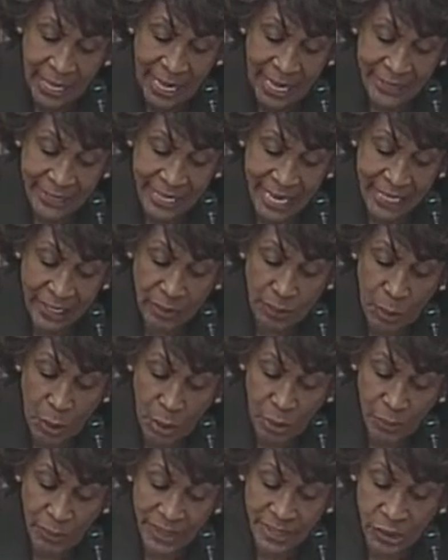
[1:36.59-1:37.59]
it takes
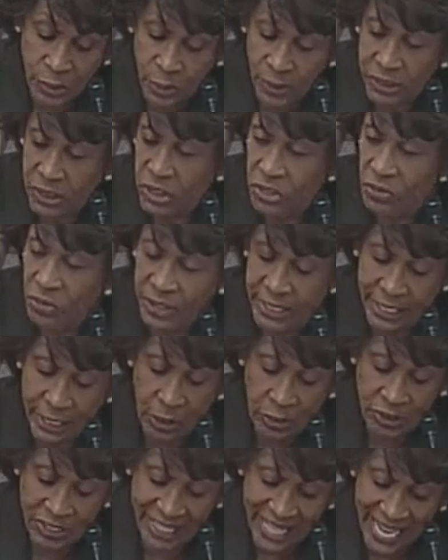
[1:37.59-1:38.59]
more resources for
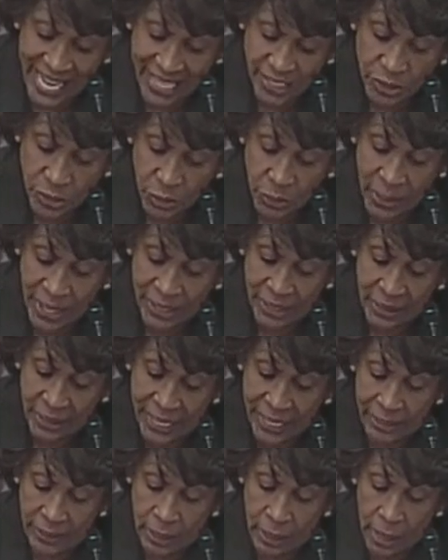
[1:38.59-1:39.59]
DOJ to
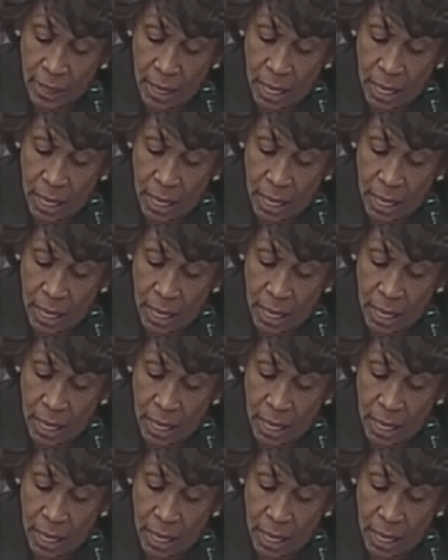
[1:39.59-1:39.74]
regulate